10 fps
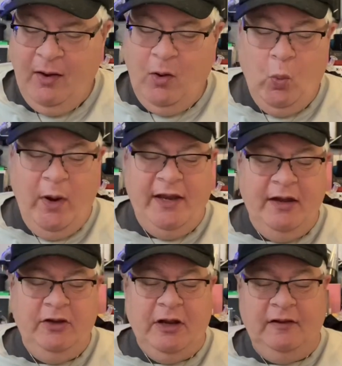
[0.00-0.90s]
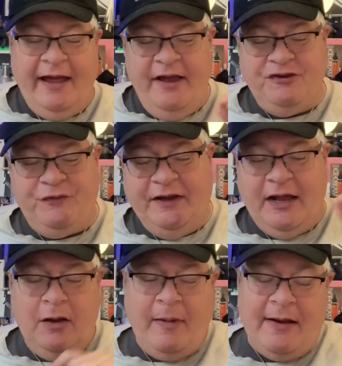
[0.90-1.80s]
When did you last
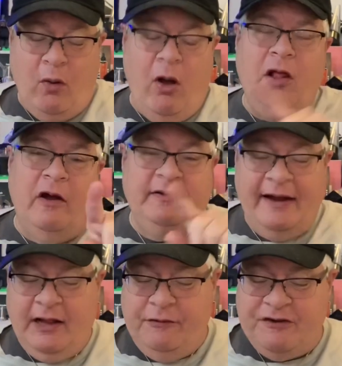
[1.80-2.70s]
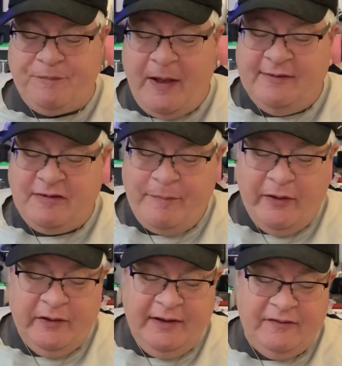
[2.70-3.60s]
forget about all our daily
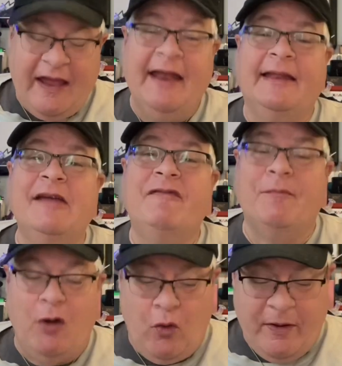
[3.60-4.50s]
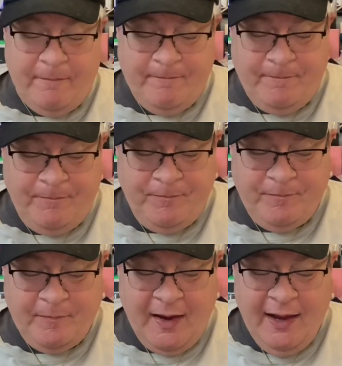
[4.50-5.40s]
responsibilities and live the moment?
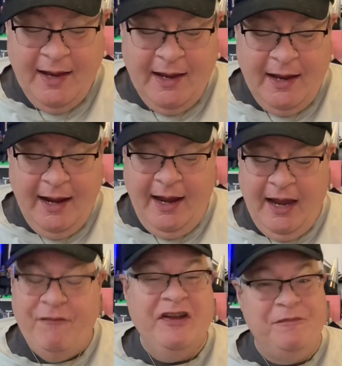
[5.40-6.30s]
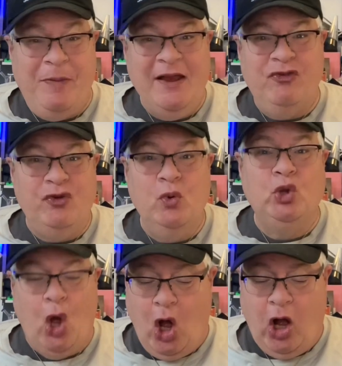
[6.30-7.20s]
If it's been too
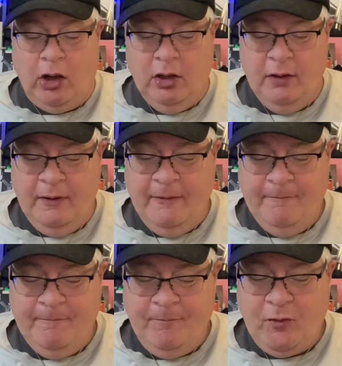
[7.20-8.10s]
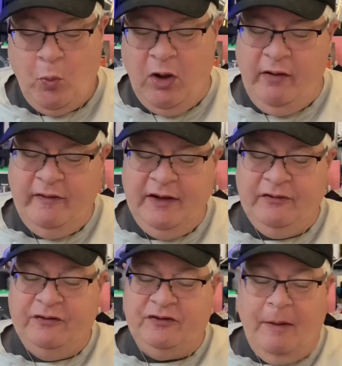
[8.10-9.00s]
long, one of
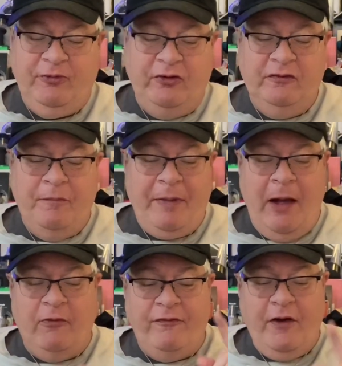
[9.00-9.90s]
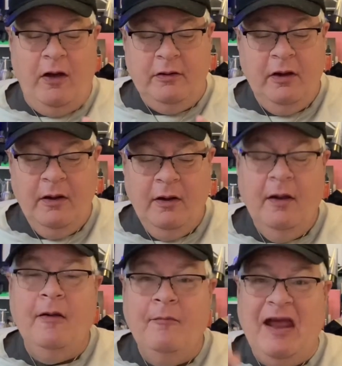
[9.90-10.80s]
these assumptions about fun
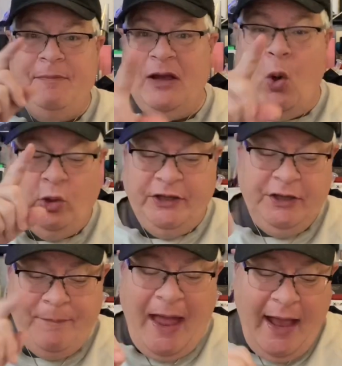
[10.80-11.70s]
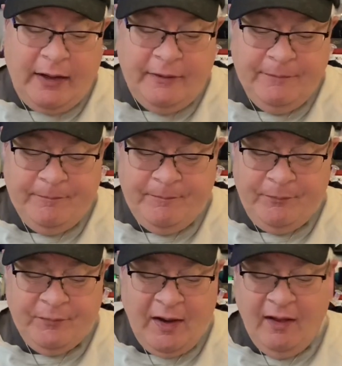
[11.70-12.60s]
may be holding you back.
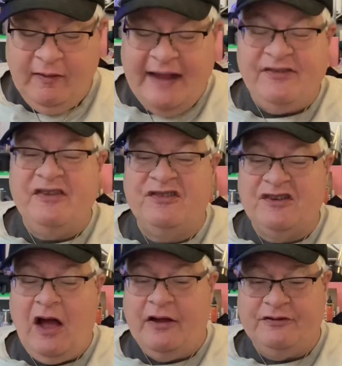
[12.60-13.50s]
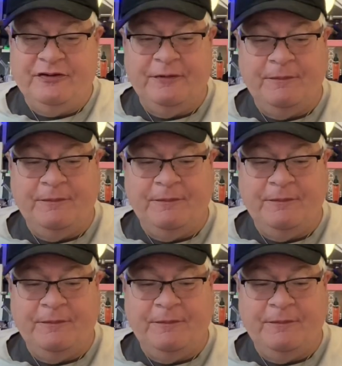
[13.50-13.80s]
Let's discuss.